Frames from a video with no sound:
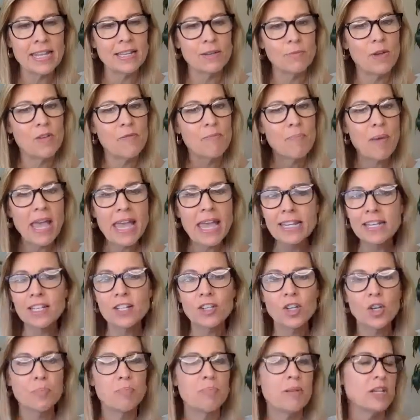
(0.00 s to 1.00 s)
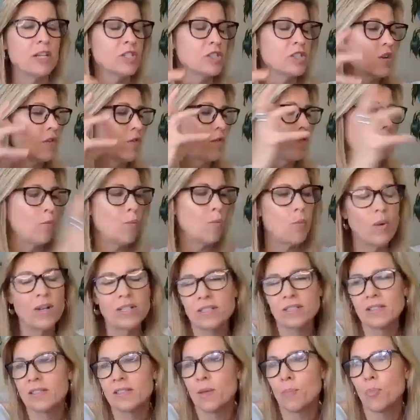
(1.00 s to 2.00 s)
We painted a good picture of
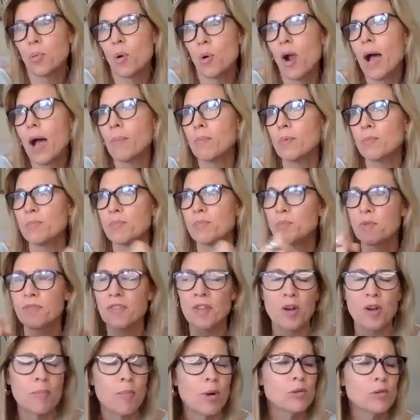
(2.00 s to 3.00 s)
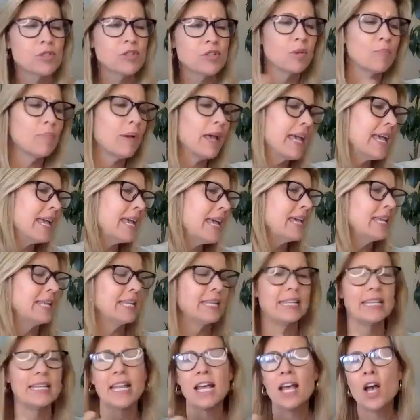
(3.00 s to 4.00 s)
what the problems with our emotional pain
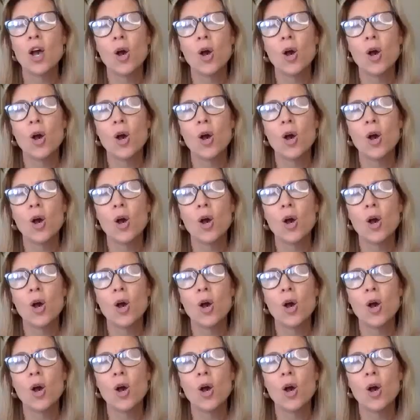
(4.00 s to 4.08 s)
and